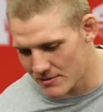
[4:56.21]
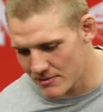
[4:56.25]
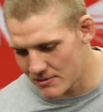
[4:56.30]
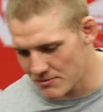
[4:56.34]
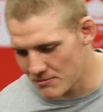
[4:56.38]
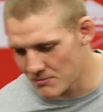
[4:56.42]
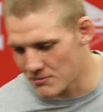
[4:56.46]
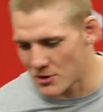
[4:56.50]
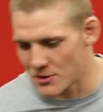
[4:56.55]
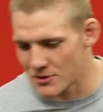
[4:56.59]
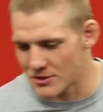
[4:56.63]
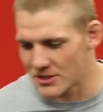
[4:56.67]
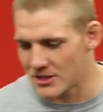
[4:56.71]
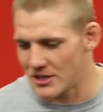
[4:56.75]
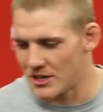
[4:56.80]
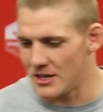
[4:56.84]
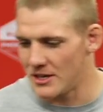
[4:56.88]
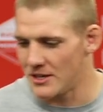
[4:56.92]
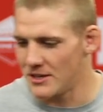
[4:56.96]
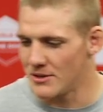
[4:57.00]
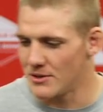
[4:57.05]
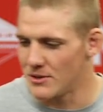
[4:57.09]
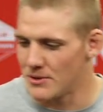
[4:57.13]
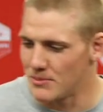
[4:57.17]

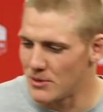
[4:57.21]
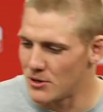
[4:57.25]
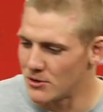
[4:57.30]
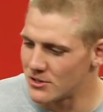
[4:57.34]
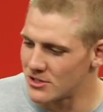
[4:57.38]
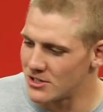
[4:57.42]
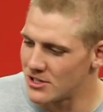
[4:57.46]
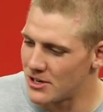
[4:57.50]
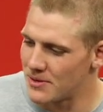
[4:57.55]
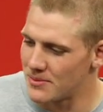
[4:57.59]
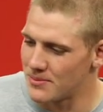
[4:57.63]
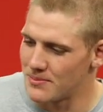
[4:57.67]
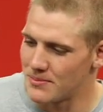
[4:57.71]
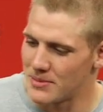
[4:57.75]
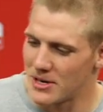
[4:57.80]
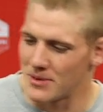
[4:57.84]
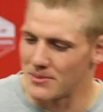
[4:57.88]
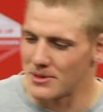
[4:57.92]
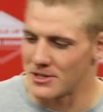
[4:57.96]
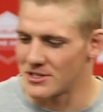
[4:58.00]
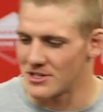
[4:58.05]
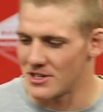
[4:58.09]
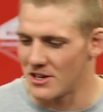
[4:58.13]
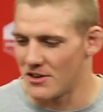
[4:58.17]
mostly on by
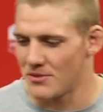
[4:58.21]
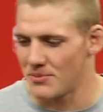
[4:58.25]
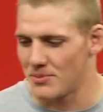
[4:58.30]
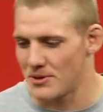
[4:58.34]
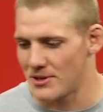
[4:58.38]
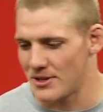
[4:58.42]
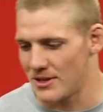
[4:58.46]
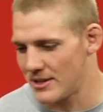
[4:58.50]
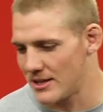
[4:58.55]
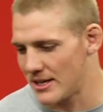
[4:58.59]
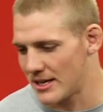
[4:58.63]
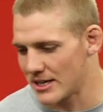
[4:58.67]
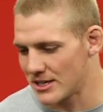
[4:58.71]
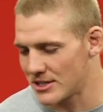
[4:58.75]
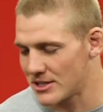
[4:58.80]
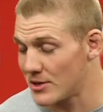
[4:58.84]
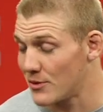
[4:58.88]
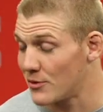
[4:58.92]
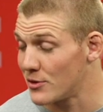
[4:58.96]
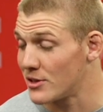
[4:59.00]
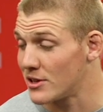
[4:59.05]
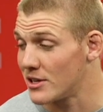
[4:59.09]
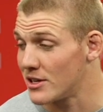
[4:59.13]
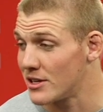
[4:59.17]
myself, but like I
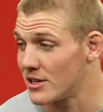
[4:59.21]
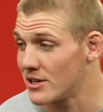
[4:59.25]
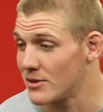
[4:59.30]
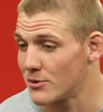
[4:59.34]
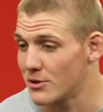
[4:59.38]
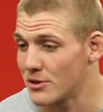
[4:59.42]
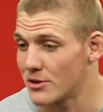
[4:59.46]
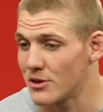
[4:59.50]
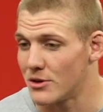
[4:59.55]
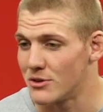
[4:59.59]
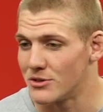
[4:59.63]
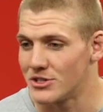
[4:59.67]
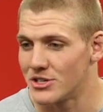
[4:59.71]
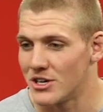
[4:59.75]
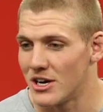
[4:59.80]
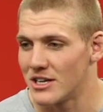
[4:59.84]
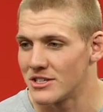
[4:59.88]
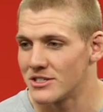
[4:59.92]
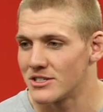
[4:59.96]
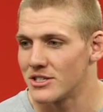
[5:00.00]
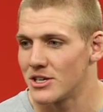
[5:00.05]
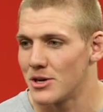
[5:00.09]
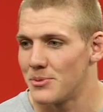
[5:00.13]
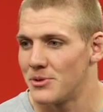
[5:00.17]
said, with Coach
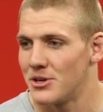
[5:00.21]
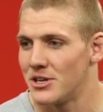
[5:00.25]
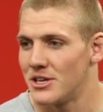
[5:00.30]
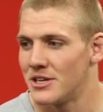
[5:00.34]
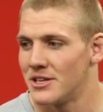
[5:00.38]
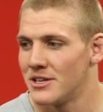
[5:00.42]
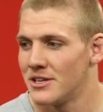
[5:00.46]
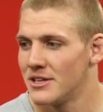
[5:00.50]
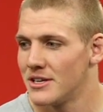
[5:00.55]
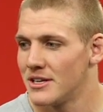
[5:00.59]
Doss coming in,